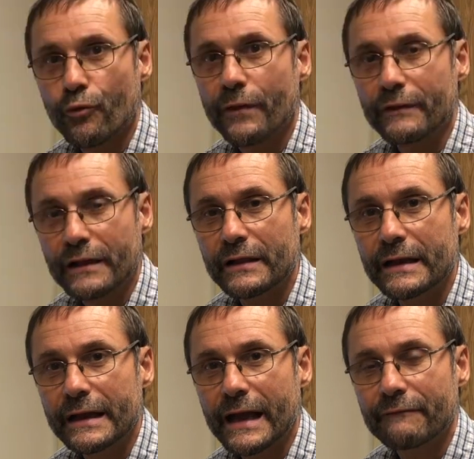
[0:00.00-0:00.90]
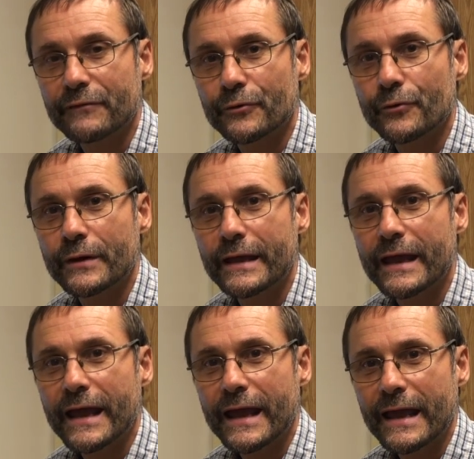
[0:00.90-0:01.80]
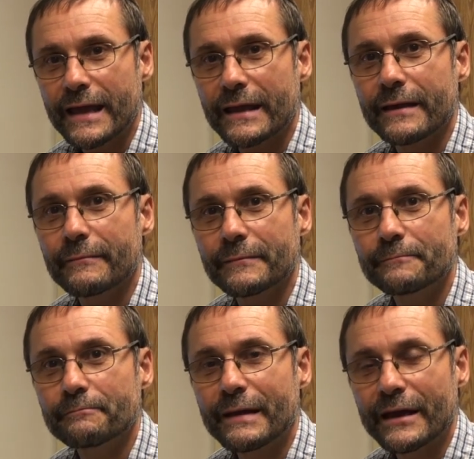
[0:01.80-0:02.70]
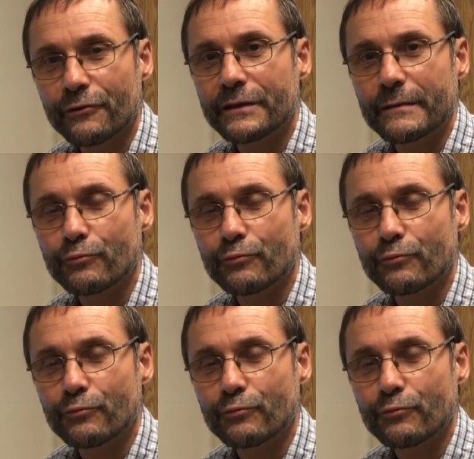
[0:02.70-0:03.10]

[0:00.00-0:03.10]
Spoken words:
importantly, the clinic after a healthy